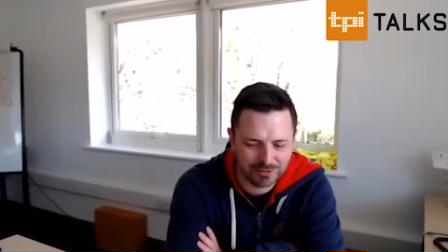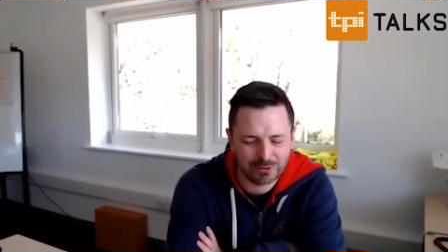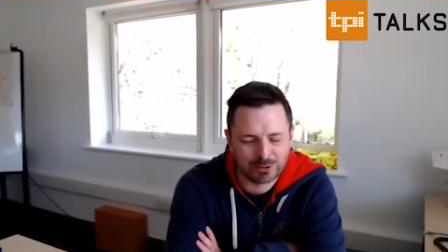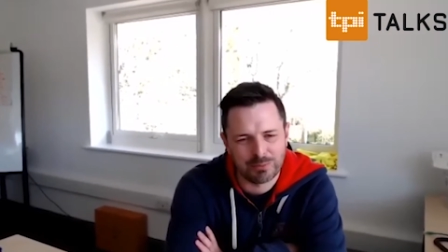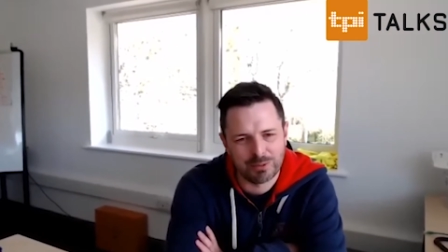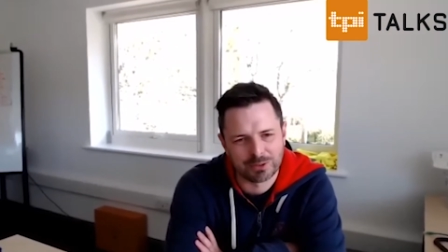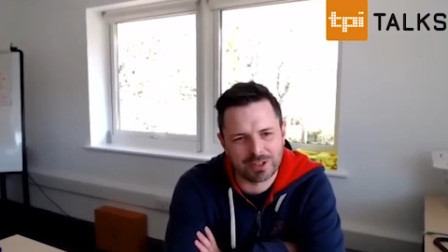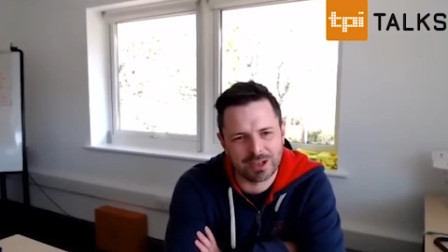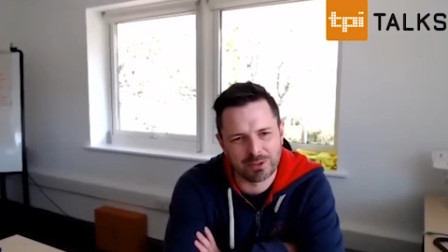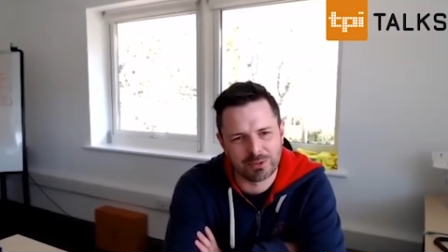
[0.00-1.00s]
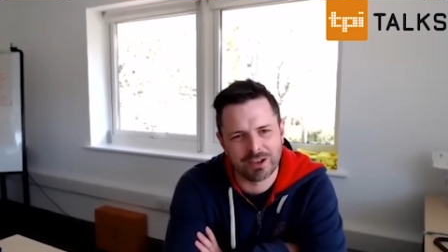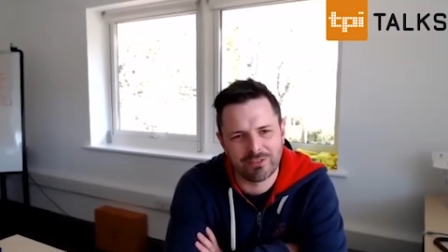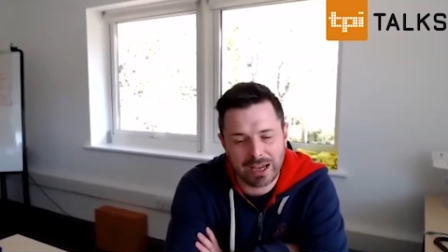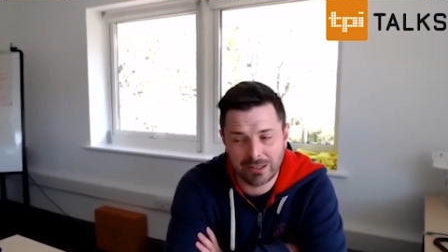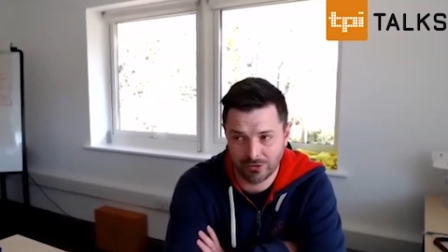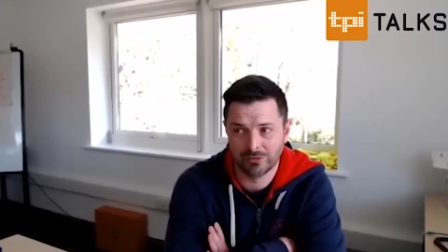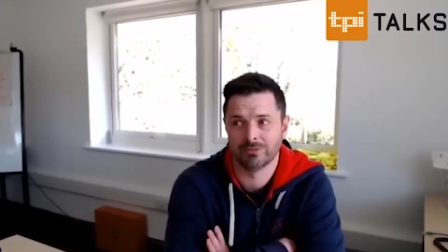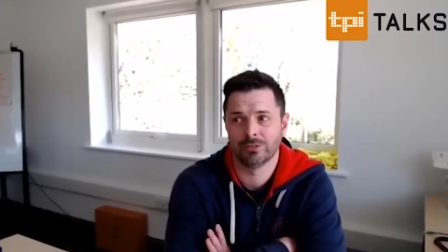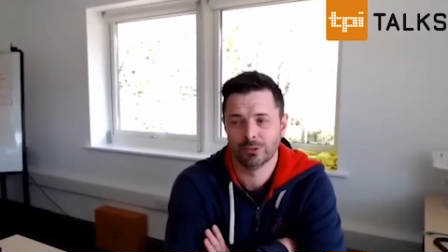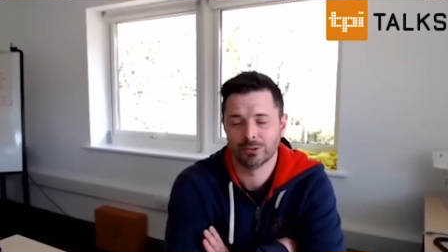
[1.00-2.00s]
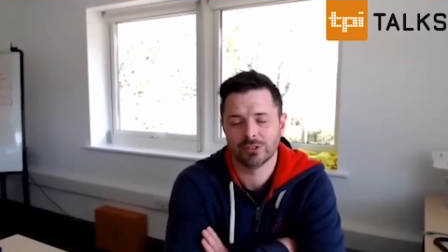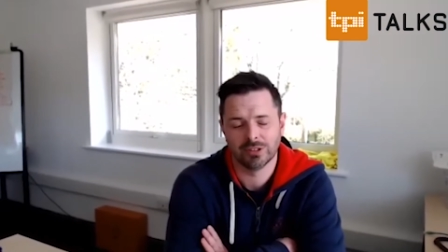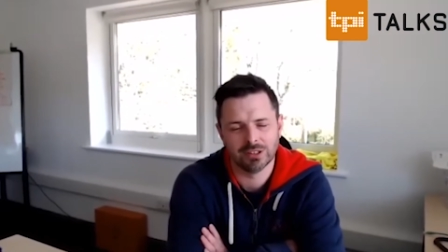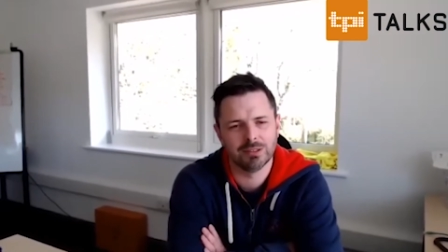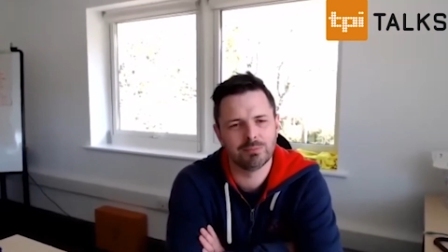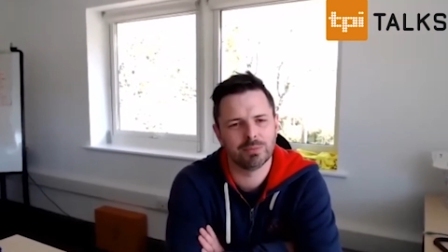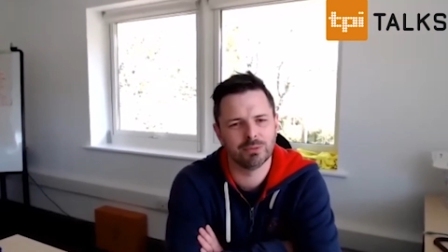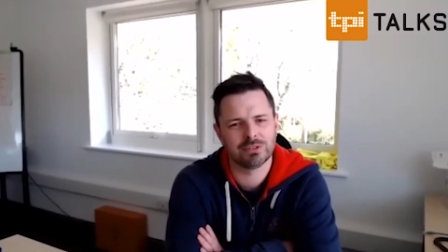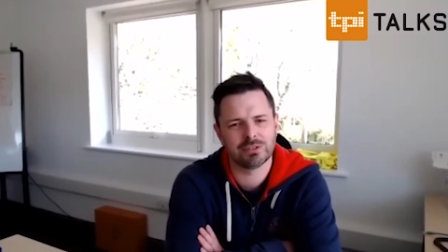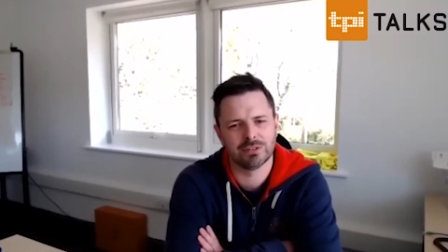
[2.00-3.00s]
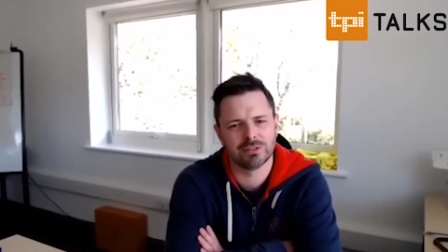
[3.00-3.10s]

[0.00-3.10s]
We've all got more time than we ever had, unfortunately, but we yeah.